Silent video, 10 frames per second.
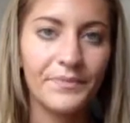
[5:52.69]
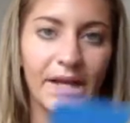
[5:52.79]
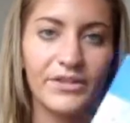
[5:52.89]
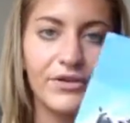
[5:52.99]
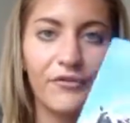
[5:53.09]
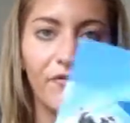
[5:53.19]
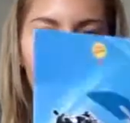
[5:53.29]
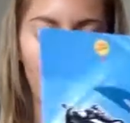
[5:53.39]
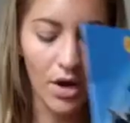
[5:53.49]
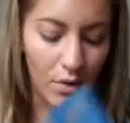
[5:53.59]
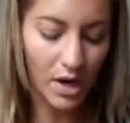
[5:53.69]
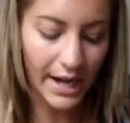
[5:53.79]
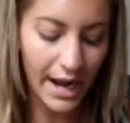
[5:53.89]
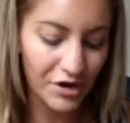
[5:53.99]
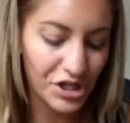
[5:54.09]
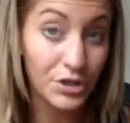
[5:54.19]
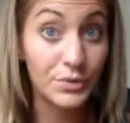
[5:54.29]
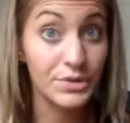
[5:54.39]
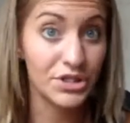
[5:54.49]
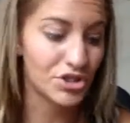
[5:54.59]
like a little video on how to
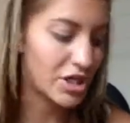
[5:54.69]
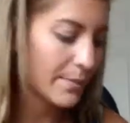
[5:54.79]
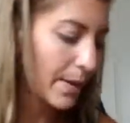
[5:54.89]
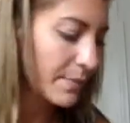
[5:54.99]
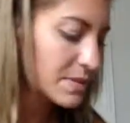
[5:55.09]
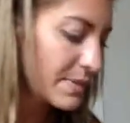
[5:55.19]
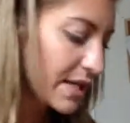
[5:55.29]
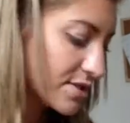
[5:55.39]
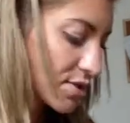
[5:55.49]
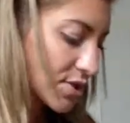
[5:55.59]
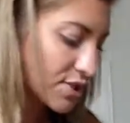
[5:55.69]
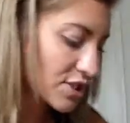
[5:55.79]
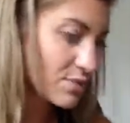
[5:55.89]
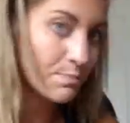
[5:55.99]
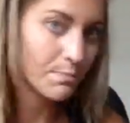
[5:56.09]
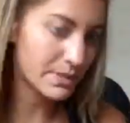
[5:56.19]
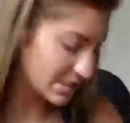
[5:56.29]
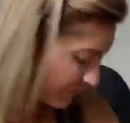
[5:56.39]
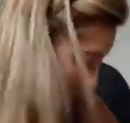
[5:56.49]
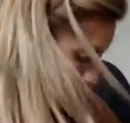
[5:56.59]
use your shape ups because there's a
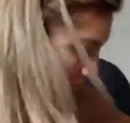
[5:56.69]
specific